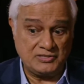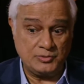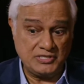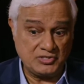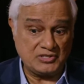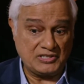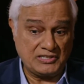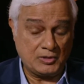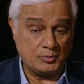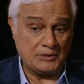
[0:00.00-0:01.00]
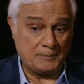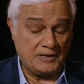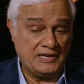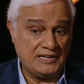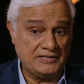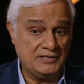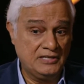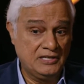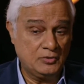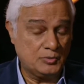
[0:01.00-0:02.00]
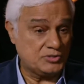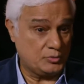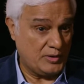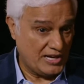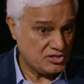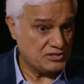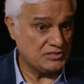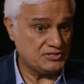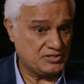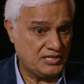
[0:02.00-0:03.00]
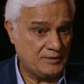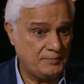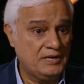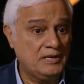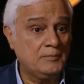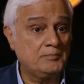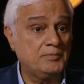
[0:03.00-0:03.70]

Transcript: and the reasoning that we applied was a rational type,